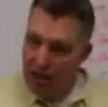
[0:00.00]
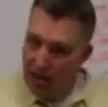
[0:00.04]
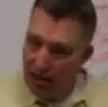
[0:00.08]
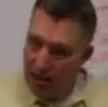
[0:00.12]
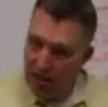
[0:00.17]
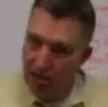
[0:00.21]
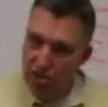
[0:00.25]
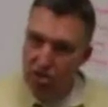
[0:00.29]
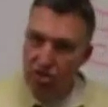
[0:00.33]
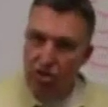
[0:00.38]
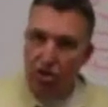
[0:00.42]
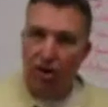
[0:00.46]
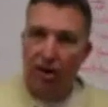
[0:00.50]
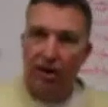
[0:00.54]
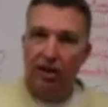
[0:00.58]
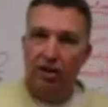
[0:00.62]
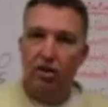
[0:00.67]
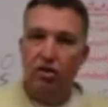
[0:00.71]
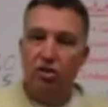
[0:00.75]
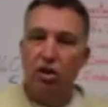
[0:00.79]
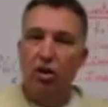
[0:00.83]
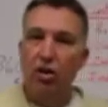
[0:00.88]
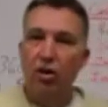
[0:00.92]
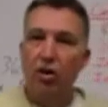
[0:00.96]
it is starting to
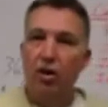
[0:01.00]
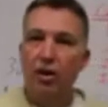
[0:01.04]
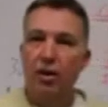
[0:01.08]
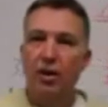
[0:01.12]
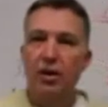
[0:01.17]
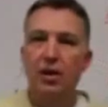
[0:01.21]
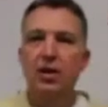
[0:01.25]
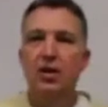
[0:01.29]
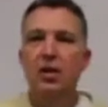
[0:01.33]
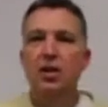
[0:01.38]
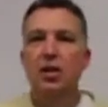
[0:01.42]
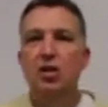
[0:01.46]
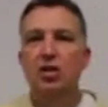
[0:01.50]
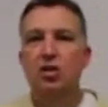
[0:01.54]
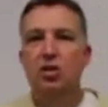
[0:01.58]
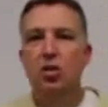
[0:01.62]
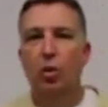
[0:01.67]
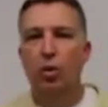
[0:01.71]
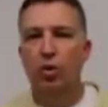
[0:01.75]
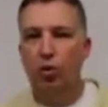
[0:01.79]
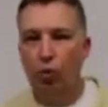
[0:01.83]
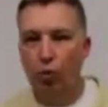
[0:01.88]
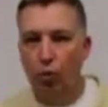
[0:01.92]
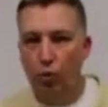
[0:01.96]
turn. So
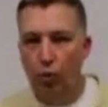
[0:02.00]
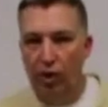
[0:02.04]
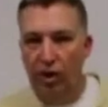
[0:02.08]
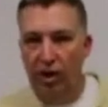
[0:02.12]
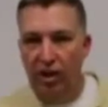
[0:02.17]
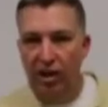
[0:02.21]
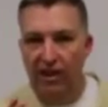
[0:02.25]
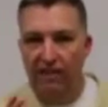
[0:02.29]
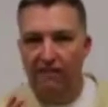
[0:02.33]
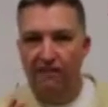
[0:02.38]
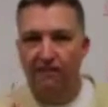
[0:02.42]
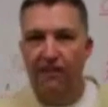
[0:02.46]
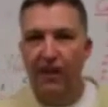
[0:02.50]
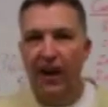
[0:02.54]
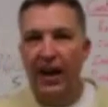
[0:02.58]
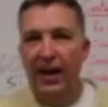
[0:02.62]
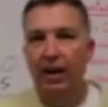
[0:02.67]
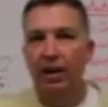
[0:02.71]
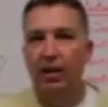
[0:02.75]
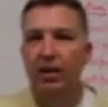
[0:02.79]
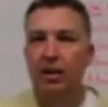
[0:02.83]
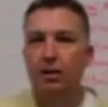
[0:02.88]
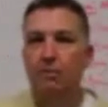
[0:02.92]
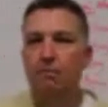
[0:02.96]
it's really
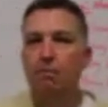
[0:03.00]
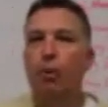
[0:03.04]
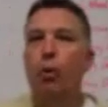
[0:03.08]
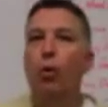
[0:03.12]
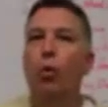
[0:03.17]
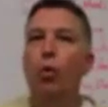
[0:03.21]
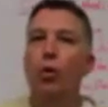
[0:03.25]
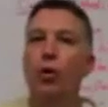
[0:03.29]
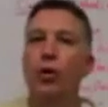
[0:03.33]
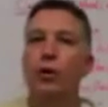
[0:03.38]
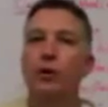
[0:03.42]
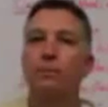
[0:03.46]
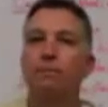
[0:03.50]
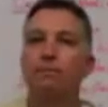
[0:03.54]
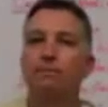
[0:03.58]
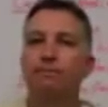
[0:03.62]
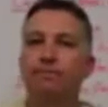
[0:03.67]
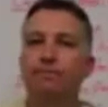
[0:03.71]
vital and important,